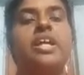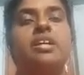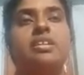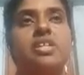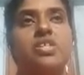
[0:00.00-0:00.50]

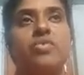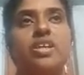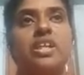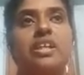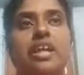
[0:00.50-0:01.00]
This
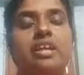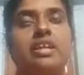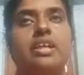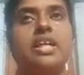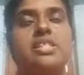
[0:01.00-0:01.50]
will take
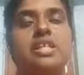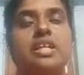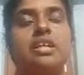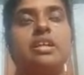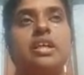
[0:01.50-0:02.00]
as
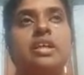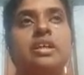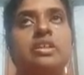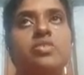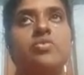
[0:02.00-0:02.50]

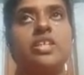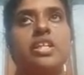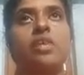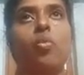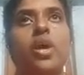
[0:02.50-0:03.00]
a this will
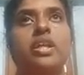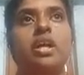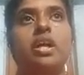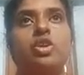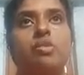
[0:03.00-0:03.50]
take
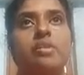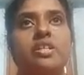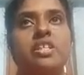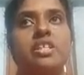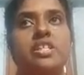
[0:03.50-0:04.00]
one
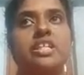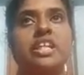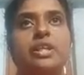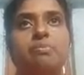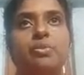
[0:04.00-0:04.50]
argument as an
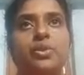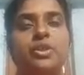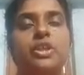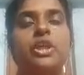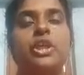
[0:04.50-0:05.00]
input.
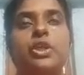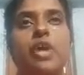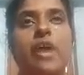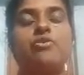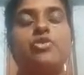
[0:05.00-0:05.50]
You
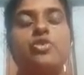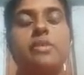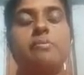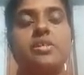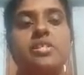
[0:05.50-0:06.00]
have to
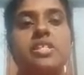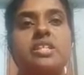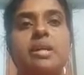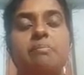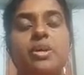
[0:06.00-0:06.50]
represent
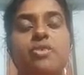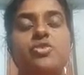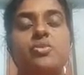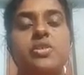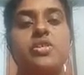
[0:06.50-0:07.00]
number of
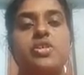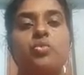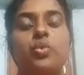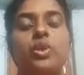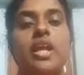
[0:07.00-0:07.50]
spaces
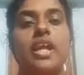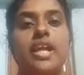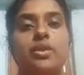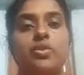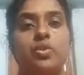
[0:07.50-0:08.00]
you would
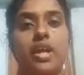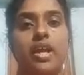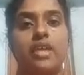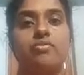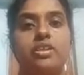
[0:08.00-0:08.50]
like to
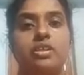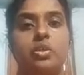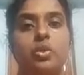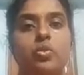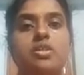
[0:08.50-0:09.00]
add within
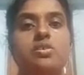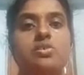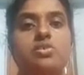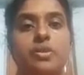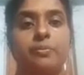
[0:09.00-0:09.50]
your
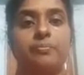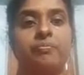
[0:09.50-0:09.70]
string.